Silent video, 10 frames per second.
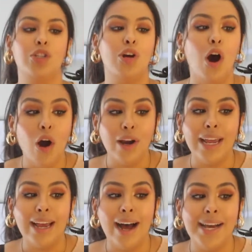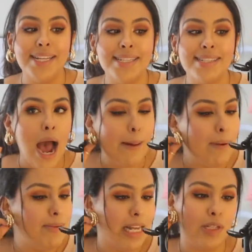Target, guys. I'm
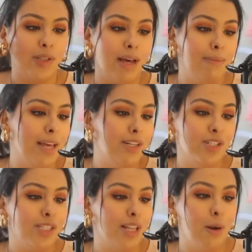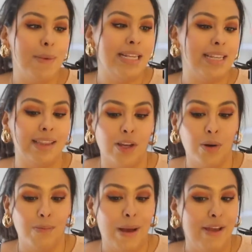obsessed with them. They're amazing.
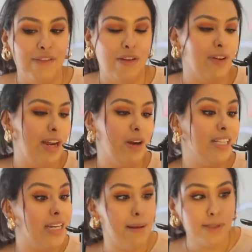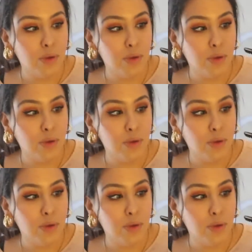They're my favorite earrings times